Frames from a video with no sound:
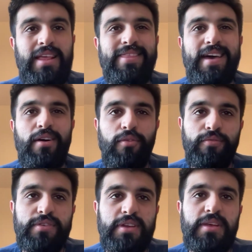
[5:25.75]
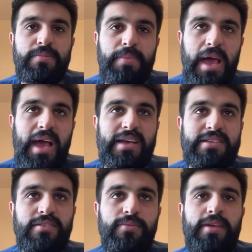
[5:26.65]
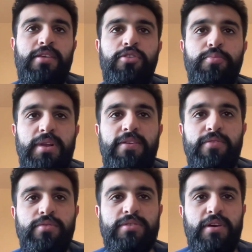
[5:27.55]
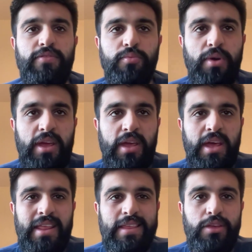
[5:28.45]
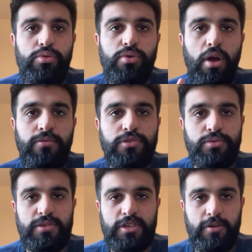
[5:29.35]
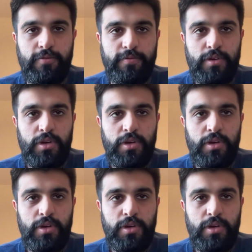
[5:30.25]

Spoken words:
And that obviously impacts the way that you believe in yourself, the way that you coach yourself.